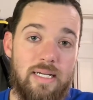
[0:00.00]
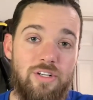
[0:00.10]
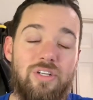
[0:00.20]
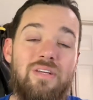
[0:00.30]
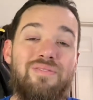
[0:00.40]

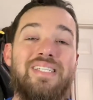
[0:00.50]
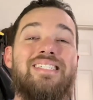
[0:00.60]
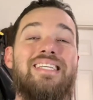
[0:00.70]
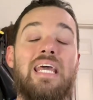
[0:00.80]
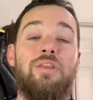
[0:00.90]
I couldn't even
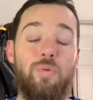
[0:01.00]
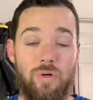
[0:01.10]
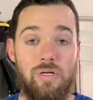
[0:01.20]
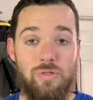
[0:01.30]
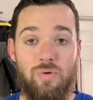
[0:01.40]
say the
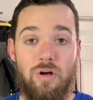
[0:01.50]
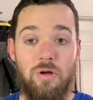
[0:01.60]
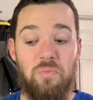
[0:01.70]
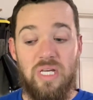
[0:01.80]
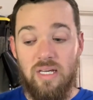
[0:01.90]
words
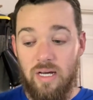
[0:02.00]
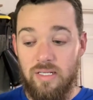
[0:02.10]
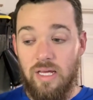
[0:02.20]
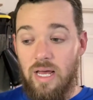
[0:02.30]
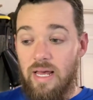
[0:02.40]
wrong
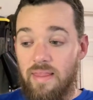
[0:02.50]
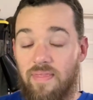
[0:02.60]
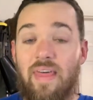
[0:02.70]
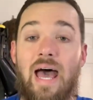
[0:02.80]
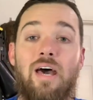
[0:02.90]
because
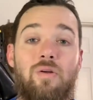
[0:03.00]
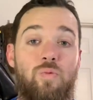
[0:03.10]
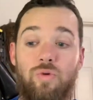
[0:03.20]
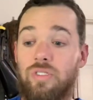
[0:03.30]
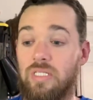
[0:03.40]
that
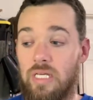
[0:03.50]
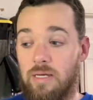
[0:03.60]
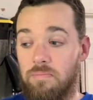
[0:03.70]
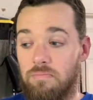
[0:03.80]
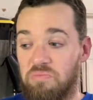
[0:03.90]
would
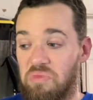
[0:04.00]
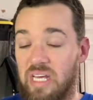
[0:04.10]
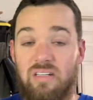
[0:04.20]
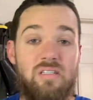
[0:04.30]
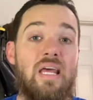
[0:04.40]
seem
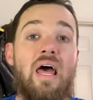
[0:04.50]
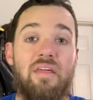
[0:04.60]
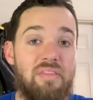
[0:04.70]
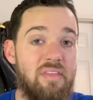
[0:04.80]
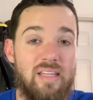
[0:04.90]
like
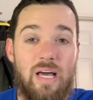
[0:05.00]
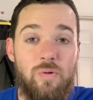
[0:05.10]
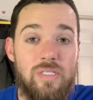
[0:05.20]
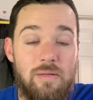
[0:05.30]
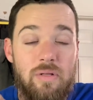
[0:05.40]
death. Like that
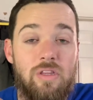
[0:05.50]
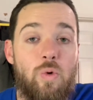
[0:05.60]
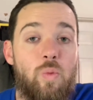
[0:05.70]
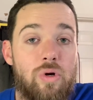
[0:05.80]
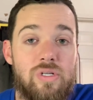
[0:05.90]
would seem like
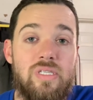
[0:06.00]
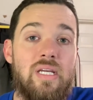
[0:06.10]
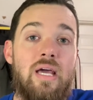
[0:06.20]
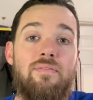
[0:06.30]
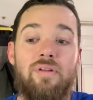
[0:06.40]
the worst
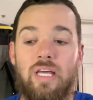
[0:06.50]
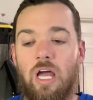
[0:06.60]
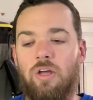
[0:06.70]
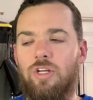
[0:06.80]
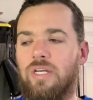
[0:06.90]
thing ever. Like
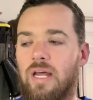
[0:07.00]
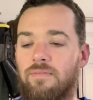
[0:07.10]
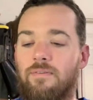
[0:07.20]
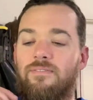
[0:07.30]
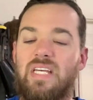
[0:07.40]
I could
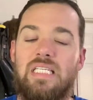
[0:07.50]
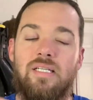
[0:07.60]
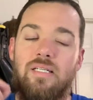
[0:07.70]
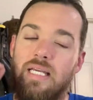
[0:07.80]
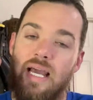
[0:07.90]
never
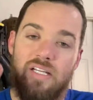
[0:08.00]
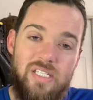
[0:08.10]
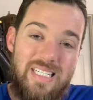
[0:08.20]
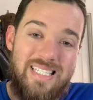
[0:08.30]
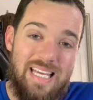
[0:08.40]
physically
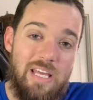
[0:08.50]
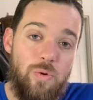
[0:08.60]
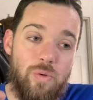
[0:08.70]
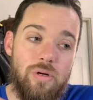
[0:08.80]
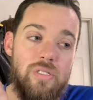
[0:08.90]
actually say
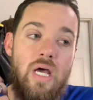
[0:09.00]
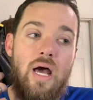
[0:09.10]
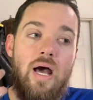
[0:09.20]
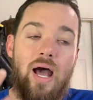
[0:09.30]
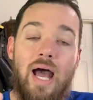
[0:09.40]
the words,
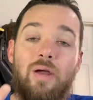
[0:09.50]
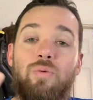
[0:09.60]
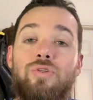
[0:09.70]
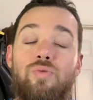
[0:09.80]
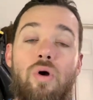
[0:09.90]
I
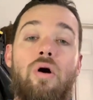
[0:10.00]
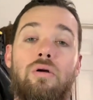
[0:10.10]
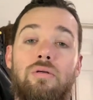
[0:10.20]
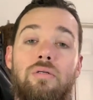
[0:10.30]
was wrong.